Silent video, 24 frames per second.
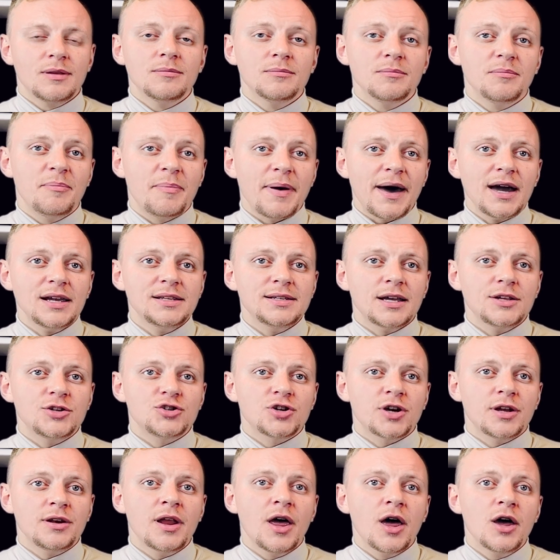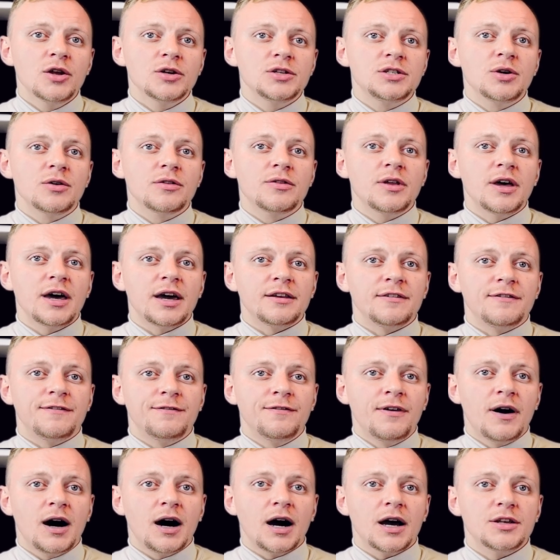Pay attention to the
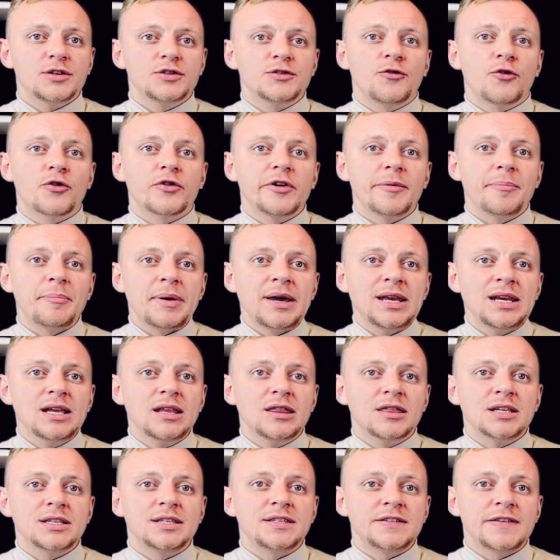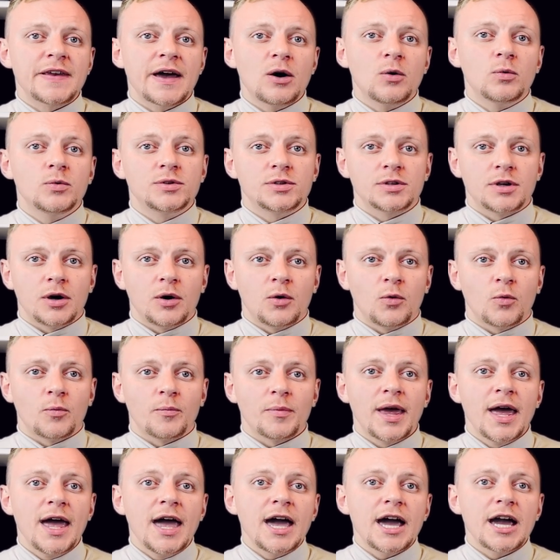advice for repeating these sounds at home.
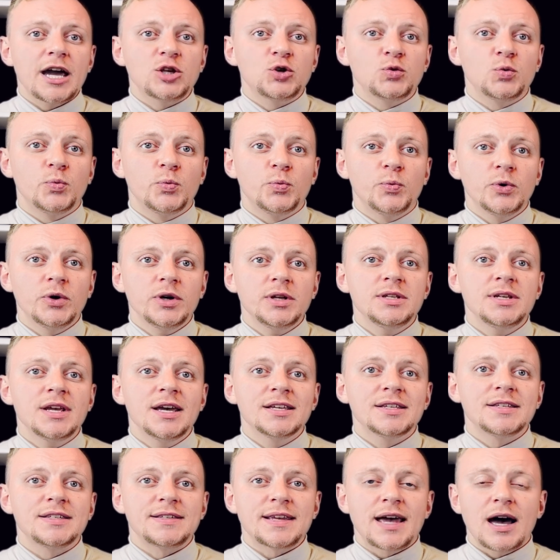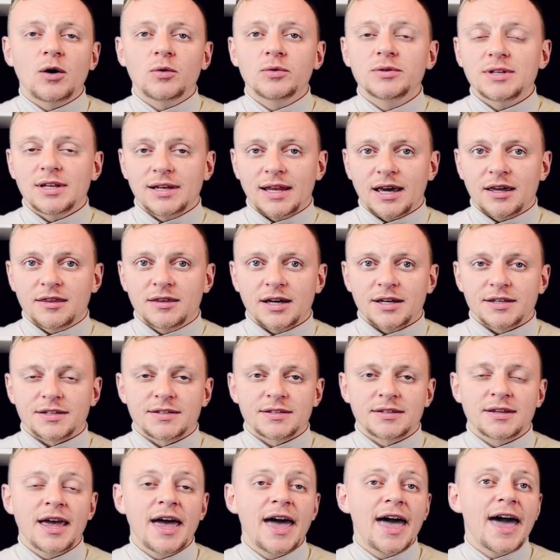It would sound like
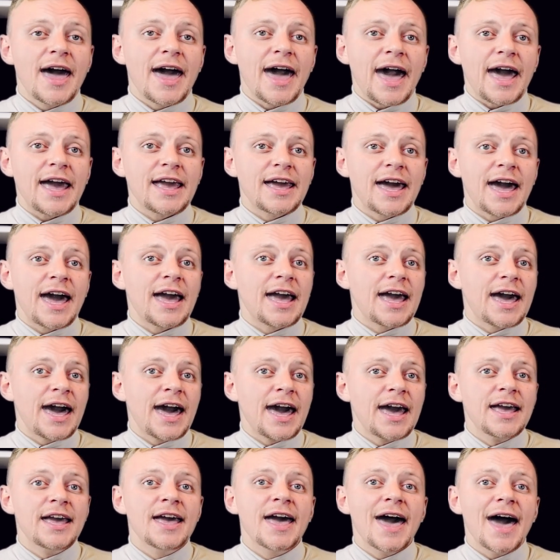this: a, a.